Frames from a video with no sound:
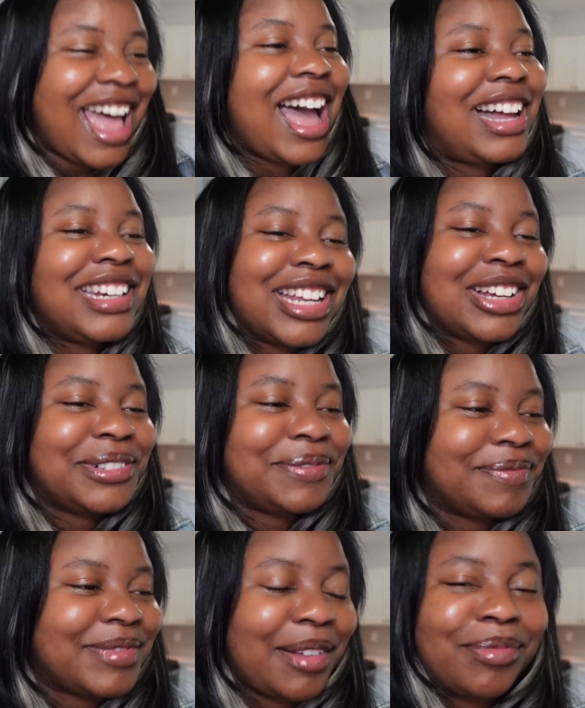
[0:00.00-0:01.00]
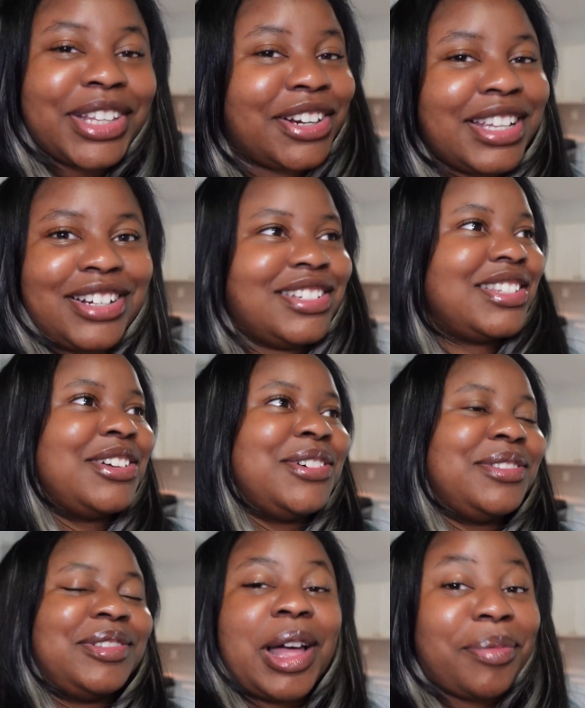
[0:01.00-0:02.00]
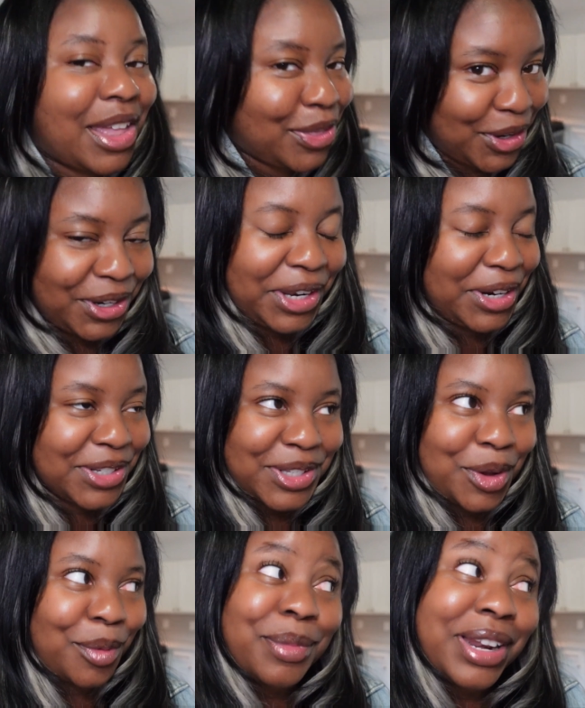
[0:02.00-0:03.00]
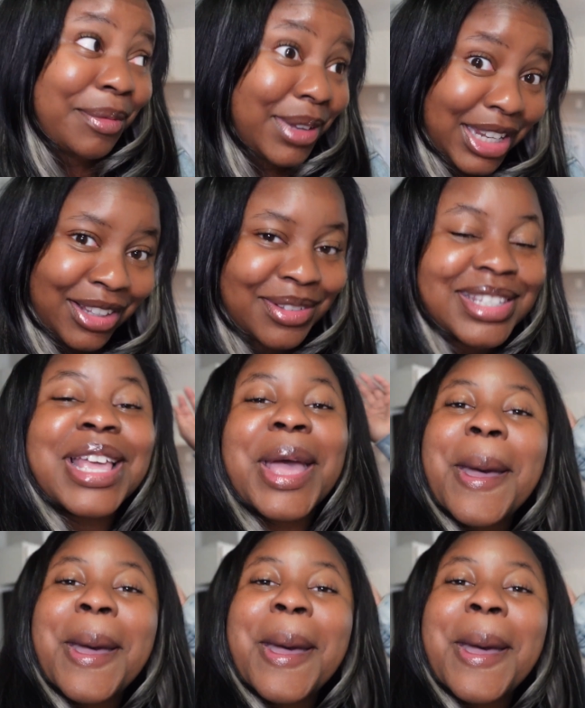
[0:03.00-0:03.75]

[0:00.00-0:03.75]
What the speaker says: I know I'm 30 years old. I'm not 30 years old, but I'm close.